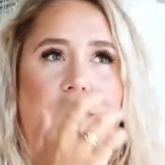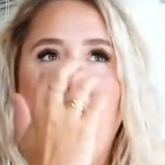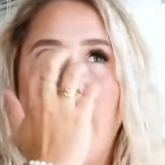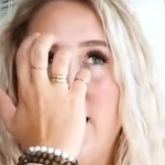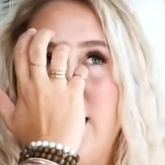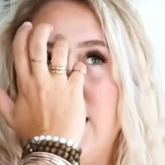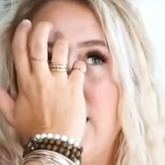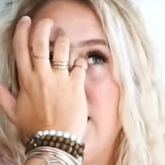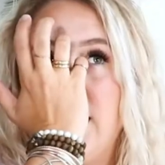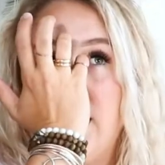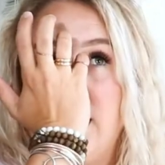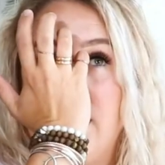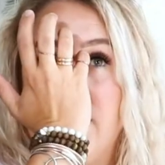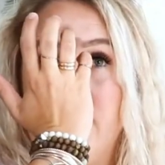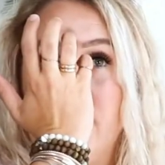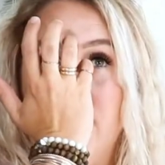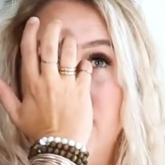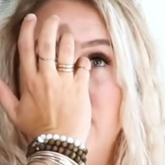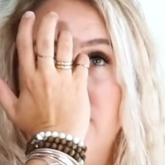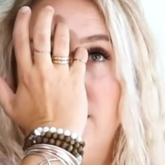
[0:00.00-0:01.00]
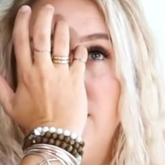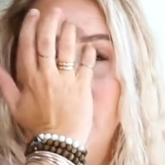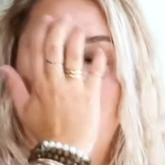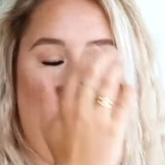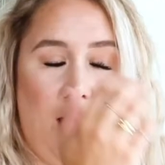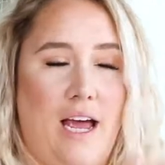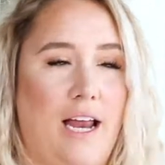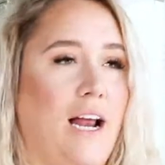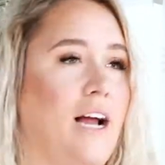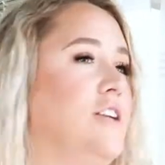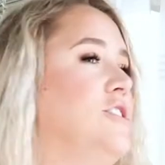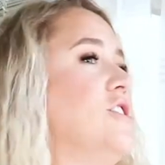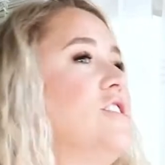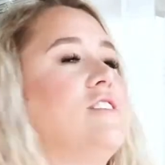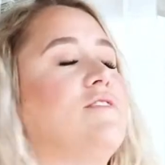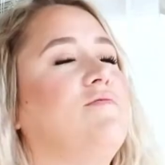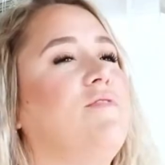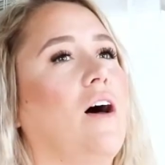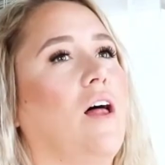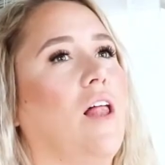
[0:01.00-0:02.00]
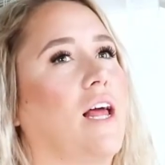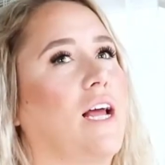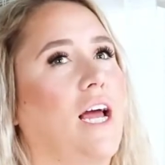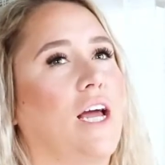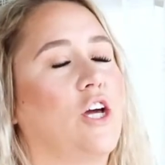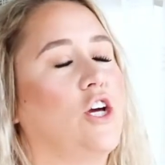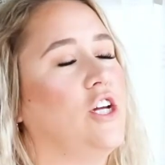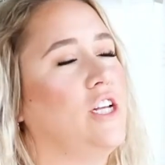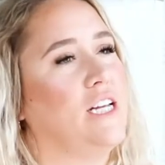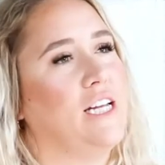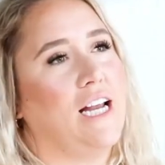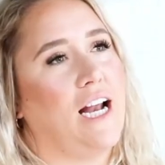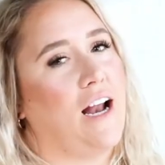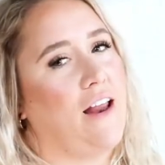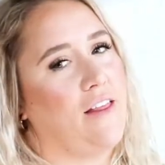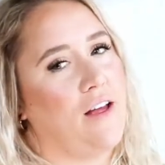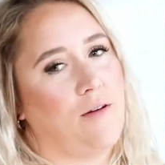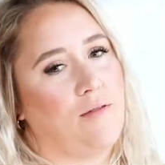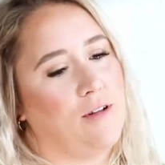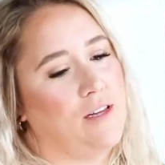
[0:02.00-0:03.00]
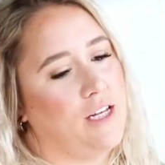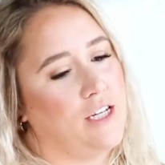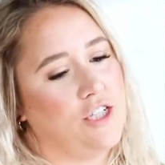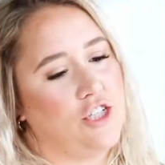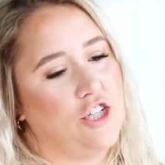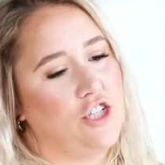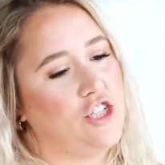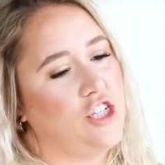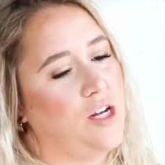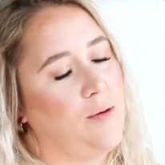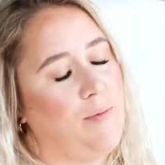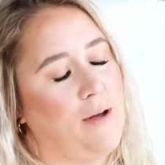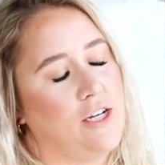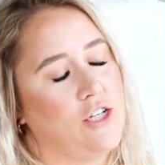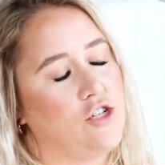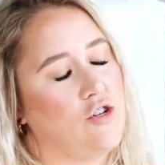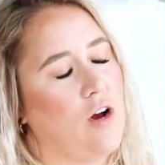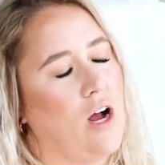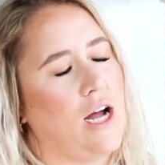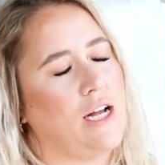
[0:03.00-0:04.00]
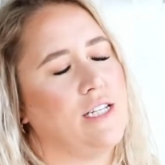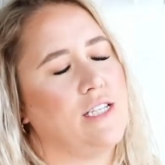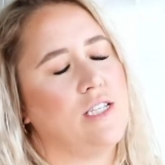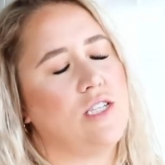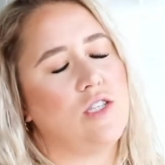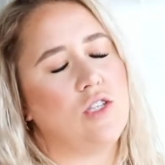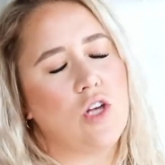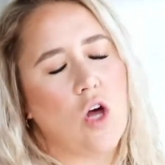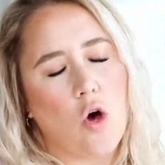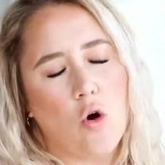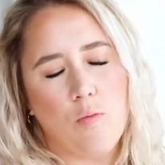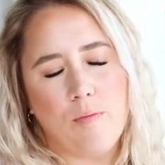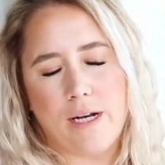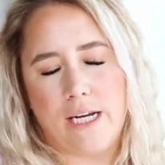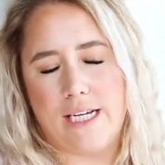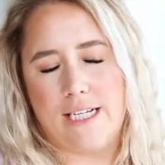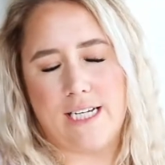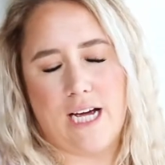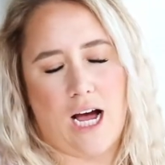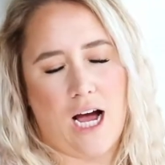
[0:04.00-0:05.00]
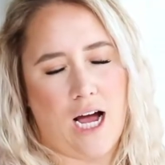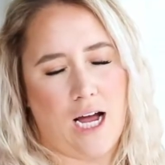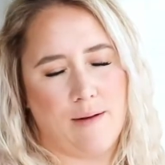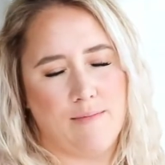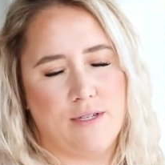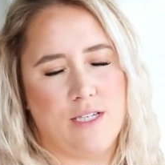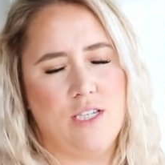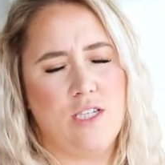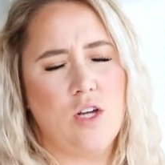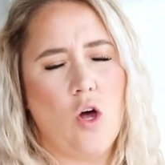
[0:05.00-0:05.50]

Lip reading: like a year, and I just felt like I couldn't get out of that relationship. Had tried so many times